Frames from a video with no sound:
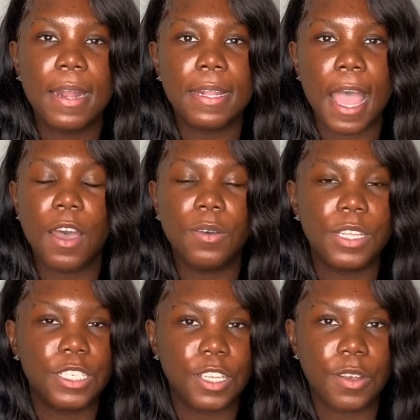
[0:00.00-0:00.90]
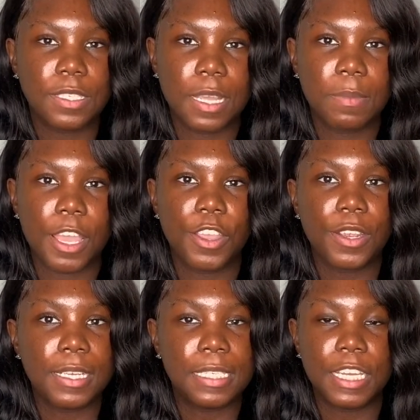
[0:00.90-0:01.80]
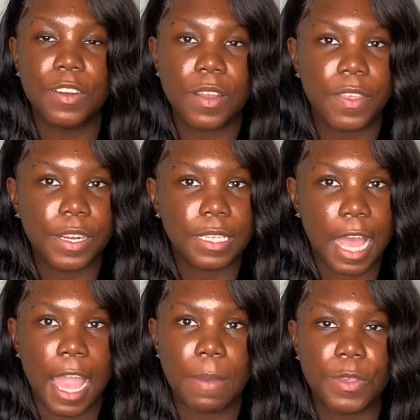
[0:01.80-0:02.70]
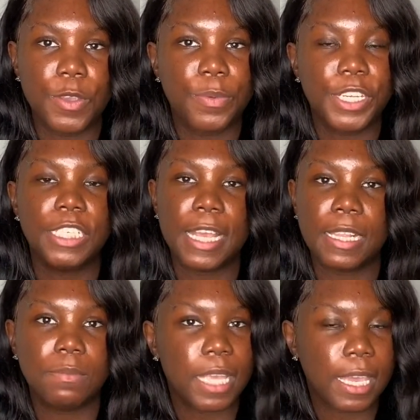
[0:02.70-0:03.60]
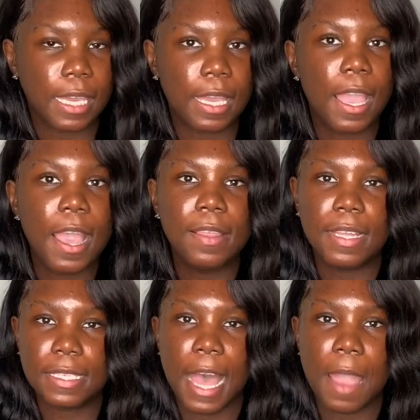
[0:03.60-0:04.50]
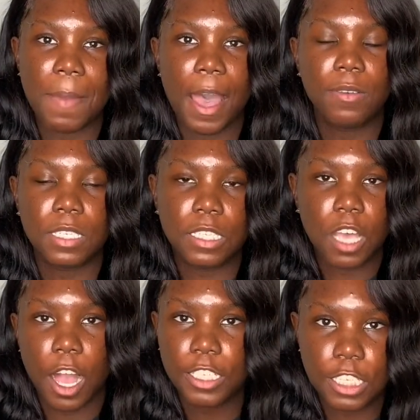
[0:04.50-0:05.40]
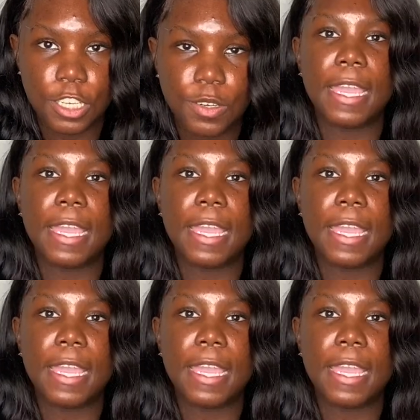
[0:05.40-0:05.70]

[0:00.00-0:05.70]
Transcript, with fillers: not only shows them that you're considerate of their time and you appreciate them taking the time out to talk to you,